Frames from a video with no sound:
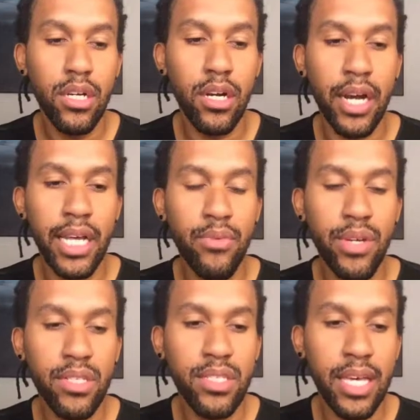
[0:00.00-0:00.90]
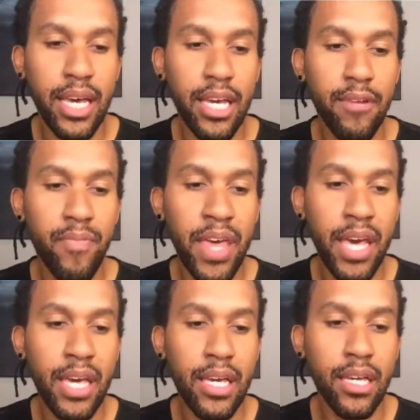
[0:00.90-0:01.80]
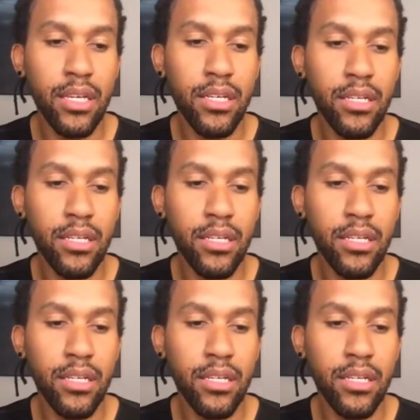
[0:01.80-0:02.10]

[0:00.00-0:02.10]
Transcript: All right, and we can say, hey,